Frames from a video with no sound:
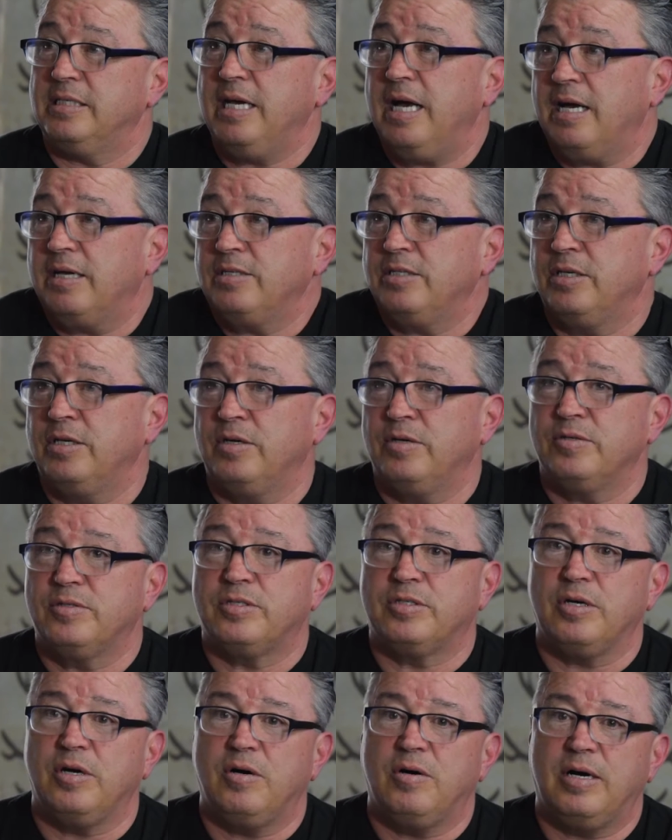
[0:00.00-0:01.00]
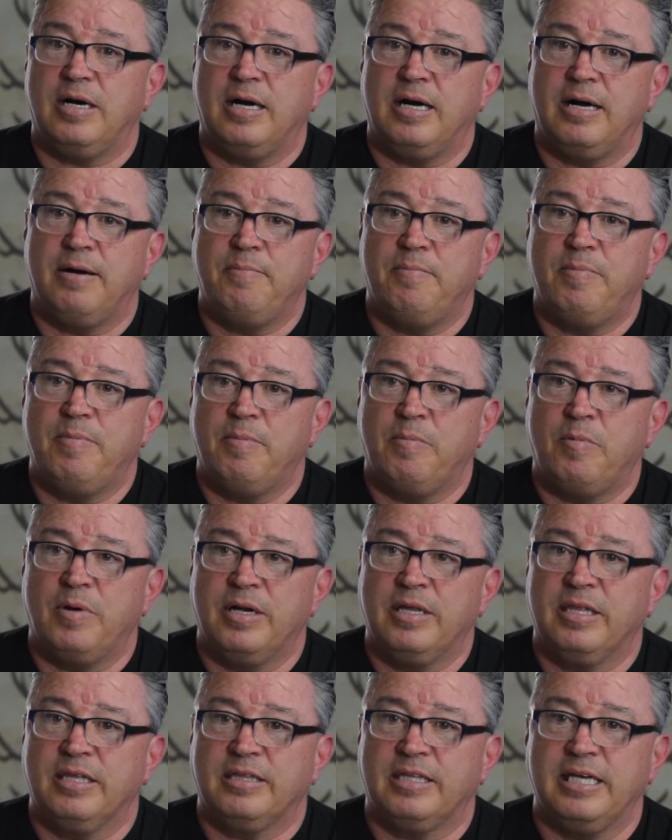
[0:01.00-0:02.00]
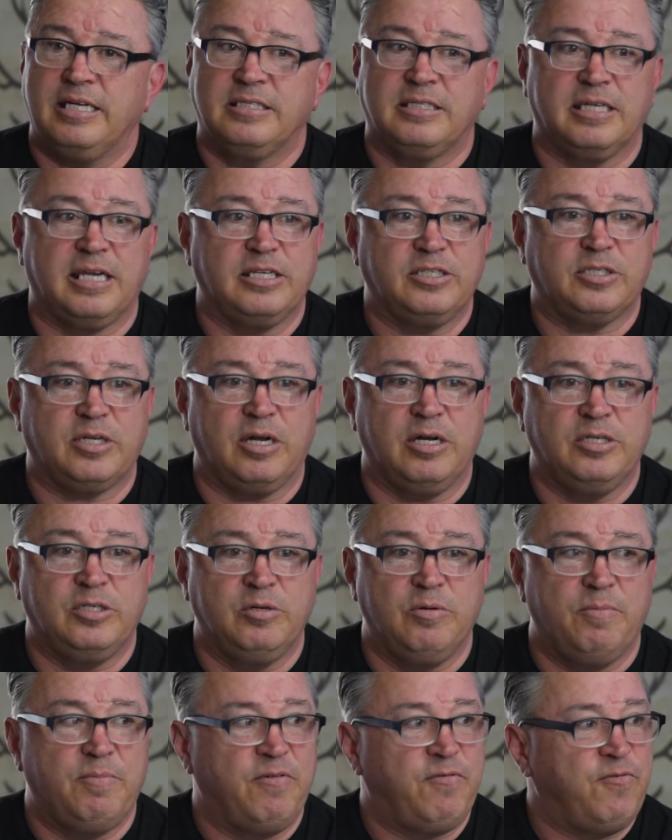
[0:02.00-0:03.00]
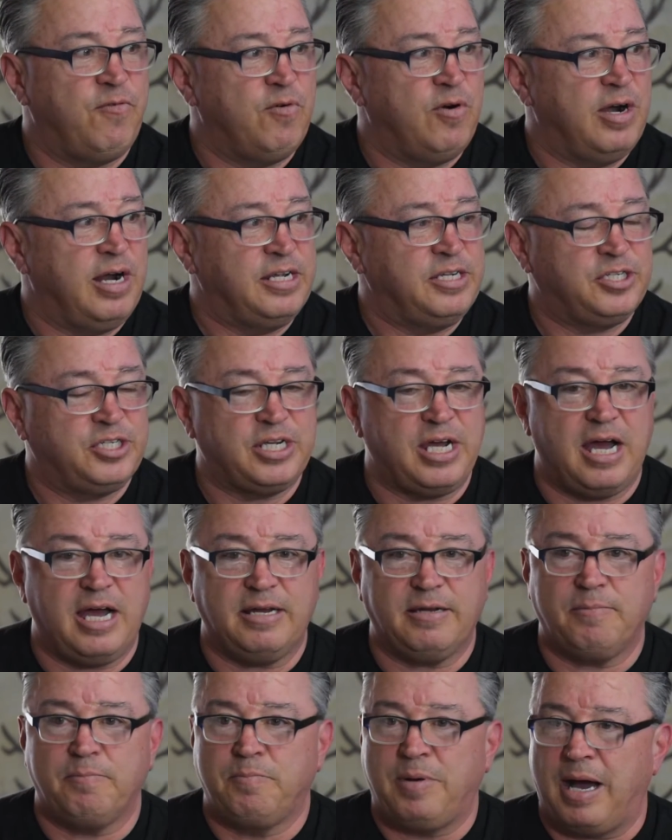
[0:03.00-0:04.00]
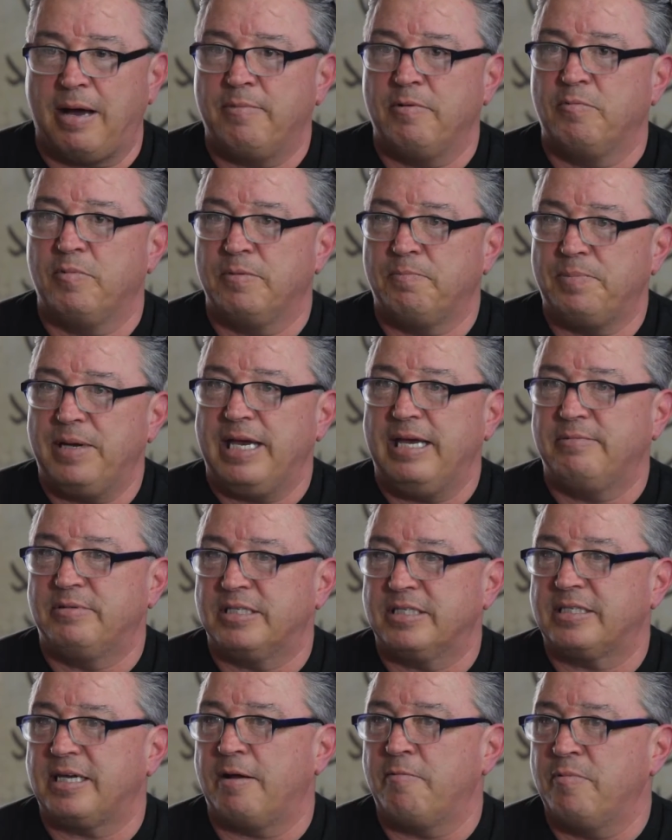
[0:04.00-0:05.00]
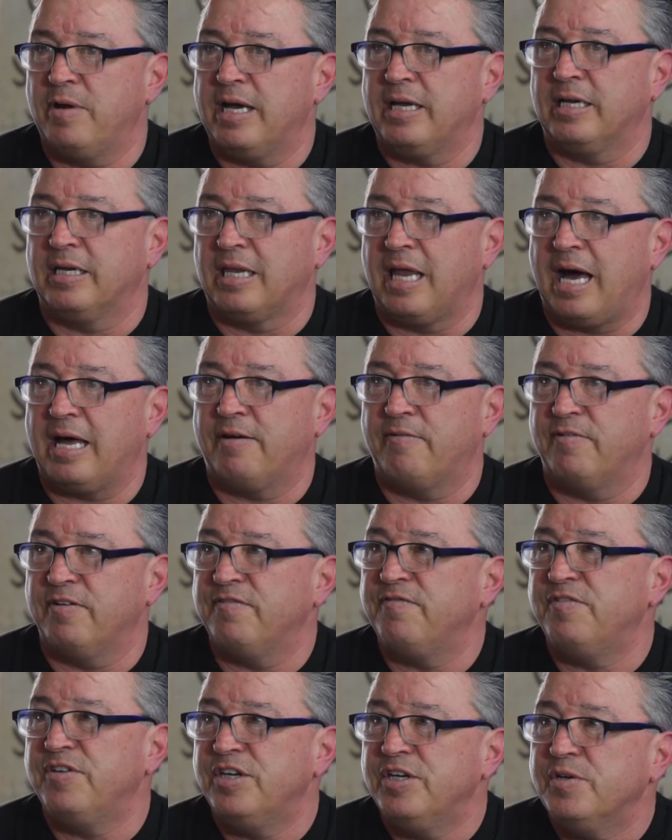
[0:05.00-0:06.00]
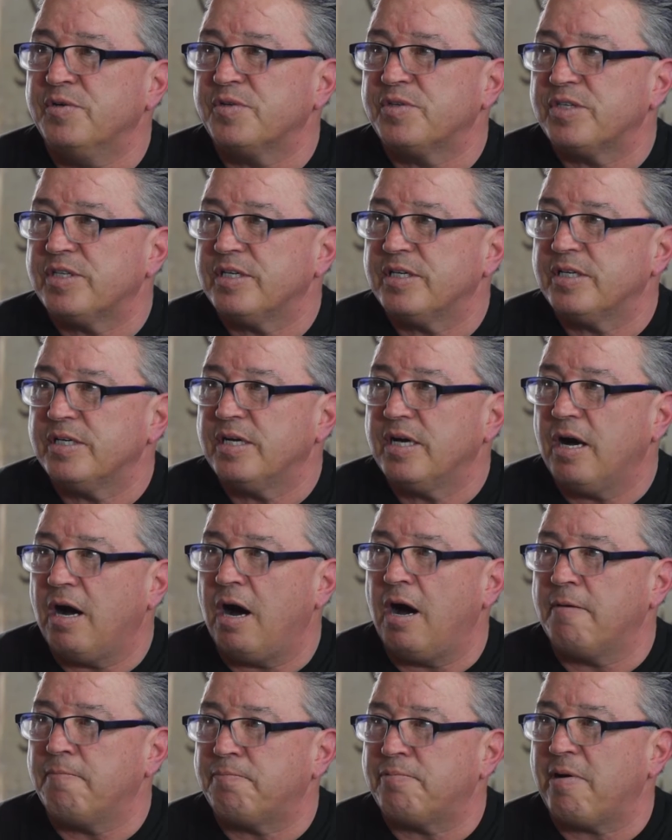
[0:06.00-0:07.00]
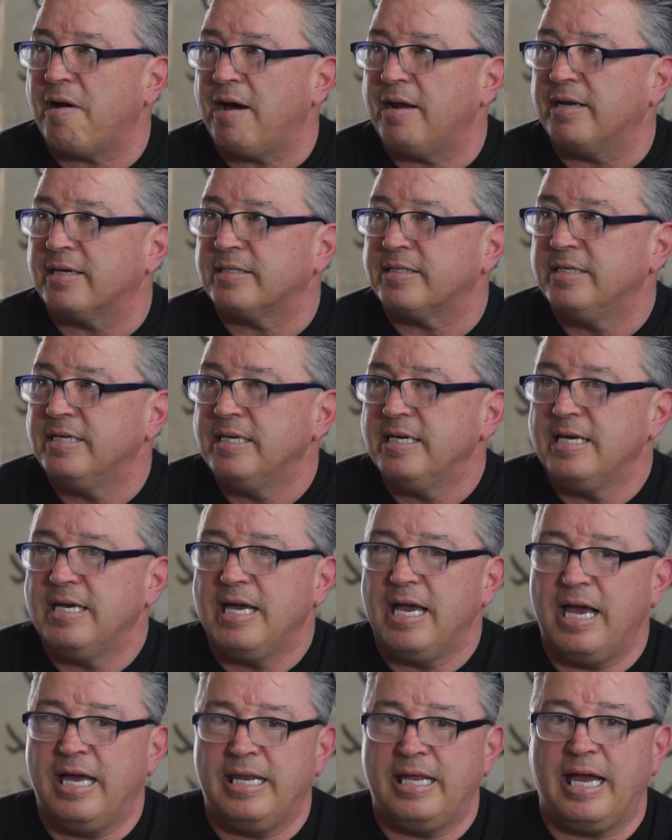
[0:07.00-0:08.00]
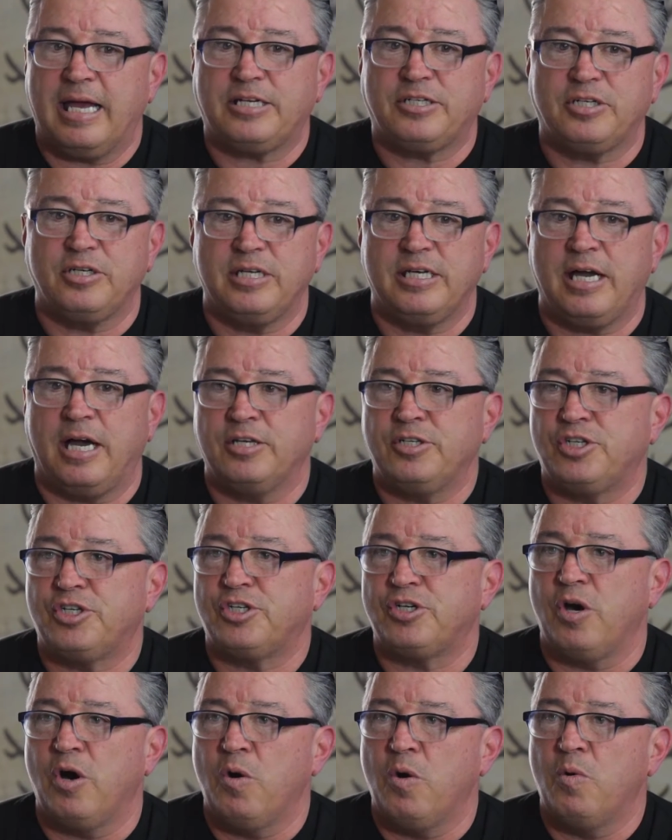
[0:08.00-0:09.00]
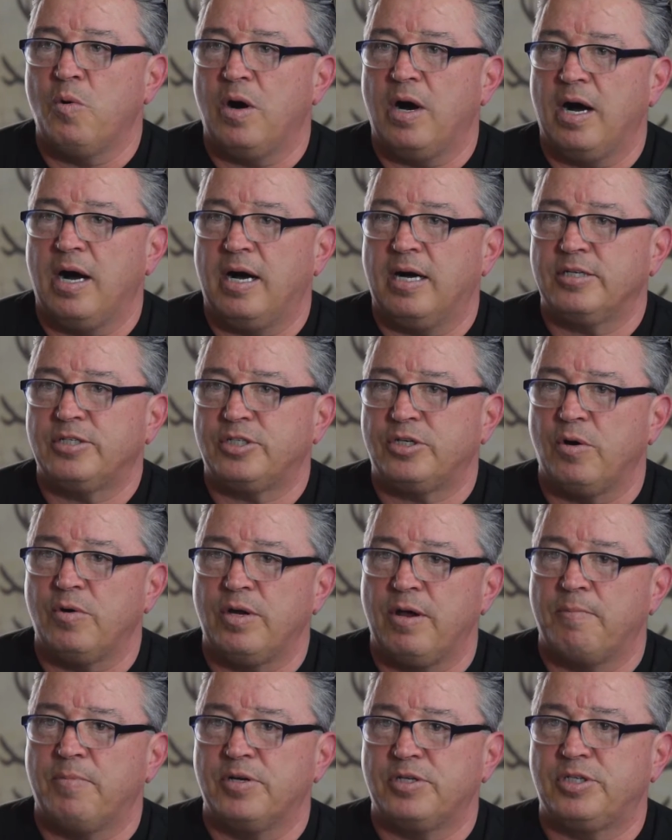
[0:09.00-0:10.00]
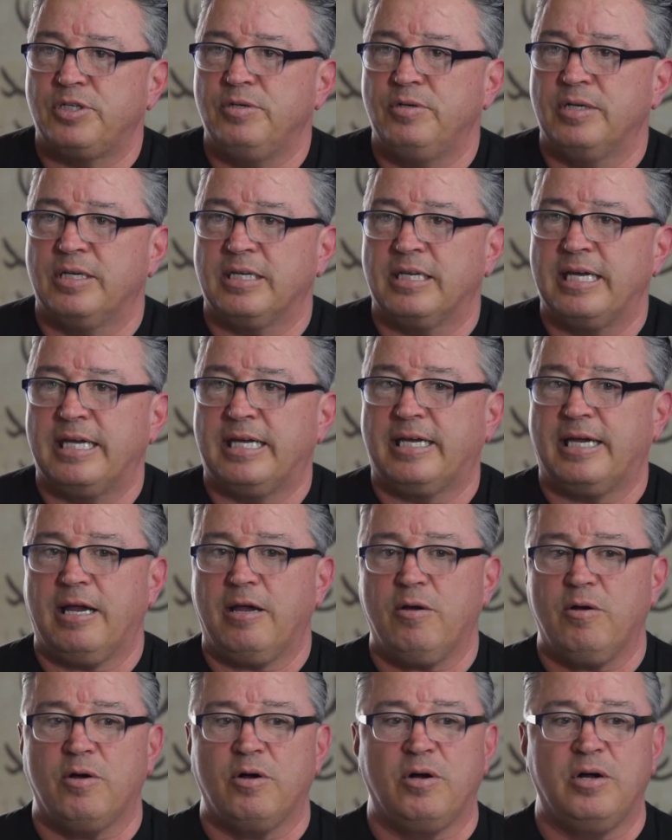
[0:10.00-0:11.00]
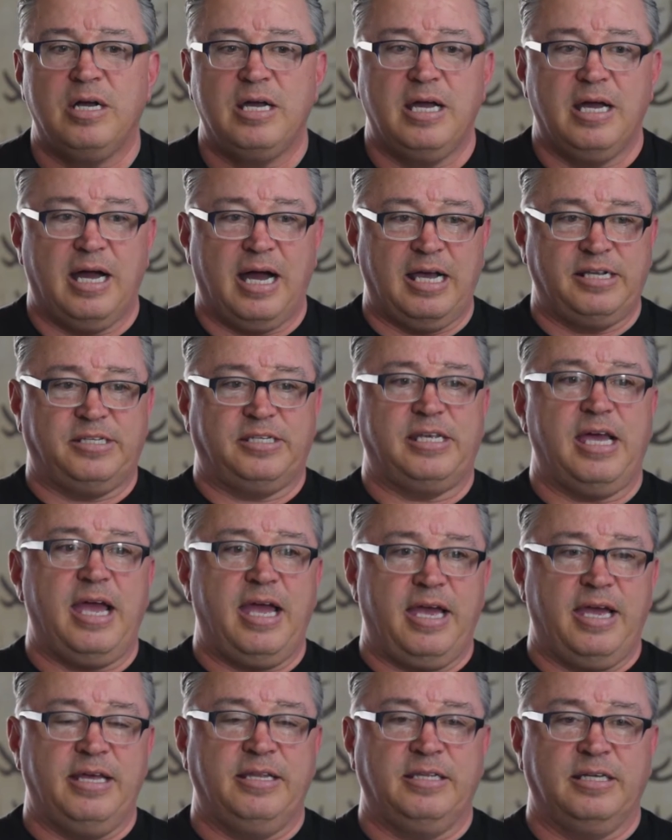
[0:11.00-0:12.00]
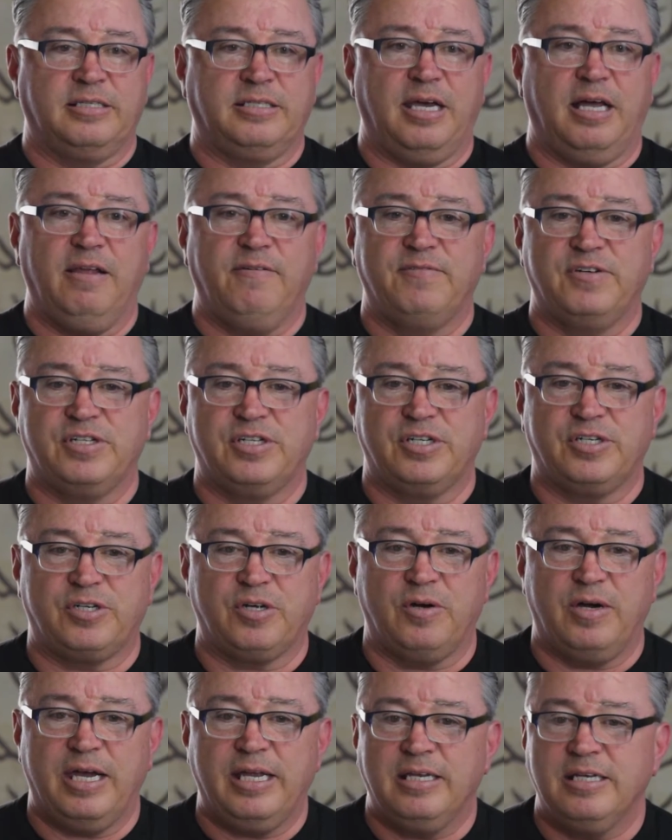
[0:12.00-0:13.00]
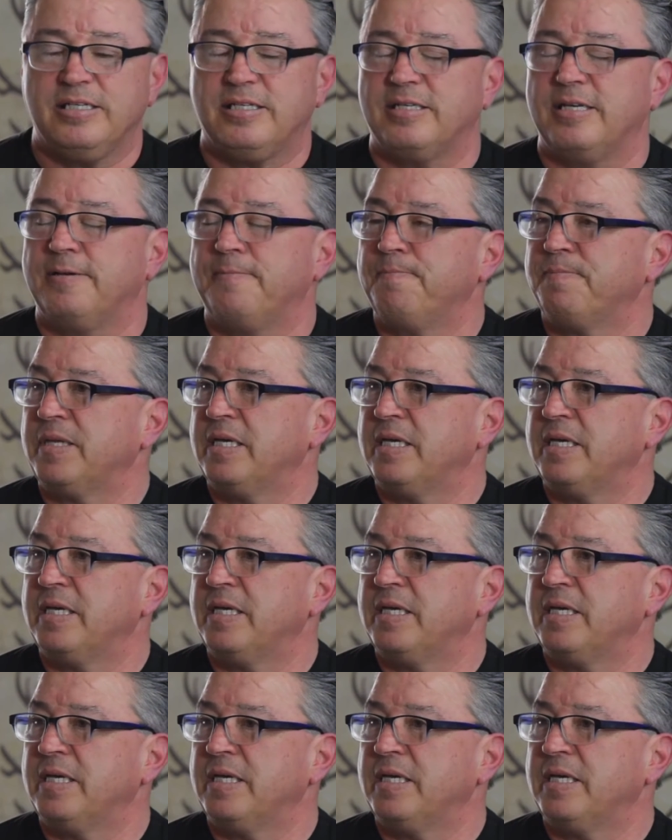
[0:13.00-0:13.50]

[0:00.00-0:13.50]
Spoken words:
Yeah, so one of the things that I started doing before I shot Bobbin with Babes is I read a lot of reviews on product. And actually on show number 2 at Lake Carroll, I say in the television show, hey, listen,